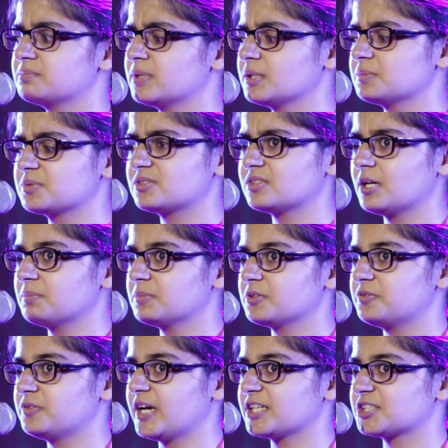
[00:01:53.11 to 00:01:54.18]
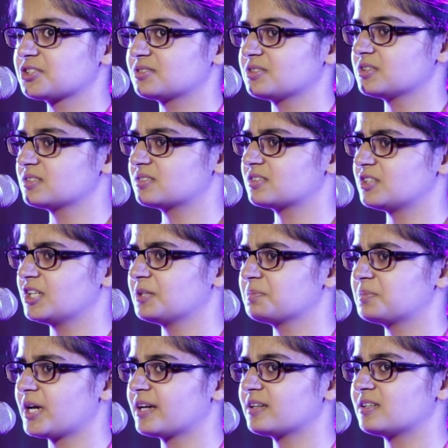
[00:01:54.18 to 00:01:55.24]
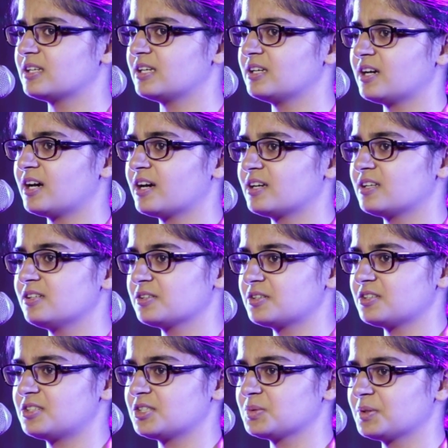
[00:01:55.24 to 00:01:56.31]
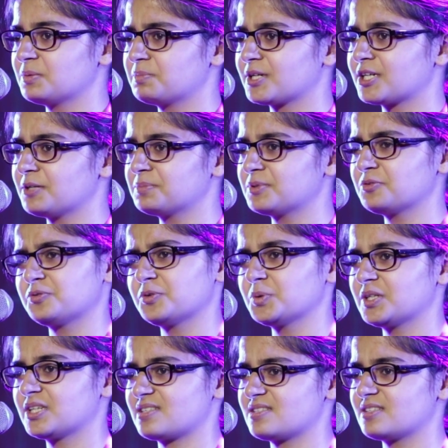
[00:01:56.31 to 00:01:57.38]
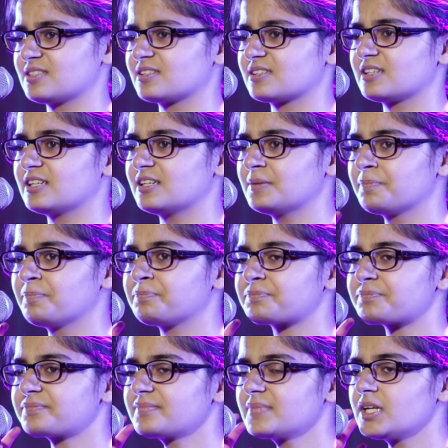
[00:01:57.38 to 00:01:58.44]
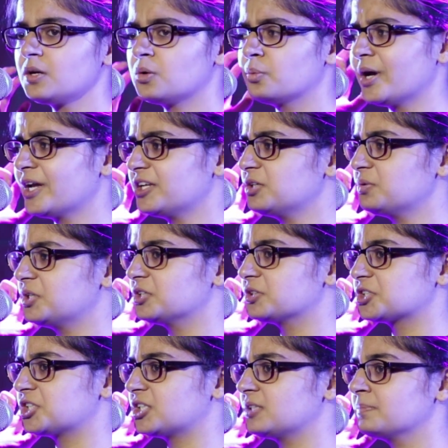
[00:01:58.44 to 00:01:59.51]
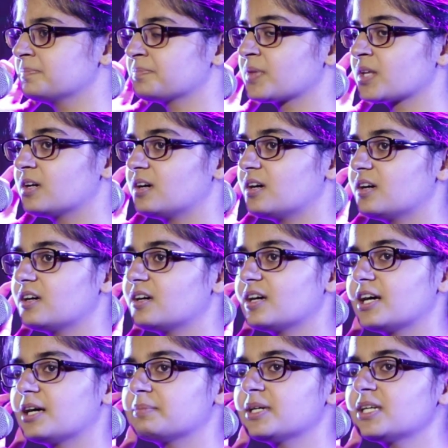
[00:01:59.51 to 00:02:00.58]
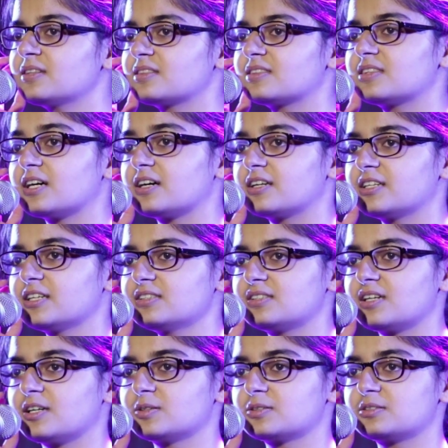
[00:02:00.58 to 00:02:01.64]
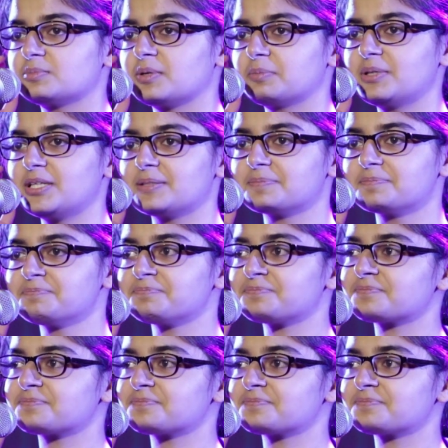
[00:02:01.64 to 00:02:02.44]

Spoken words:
Mom's number flashes on the screen brightly. I look at you and pick up the phone hesitantly. Where are you, Niyoshi? I'm at Tanya's house, mummy.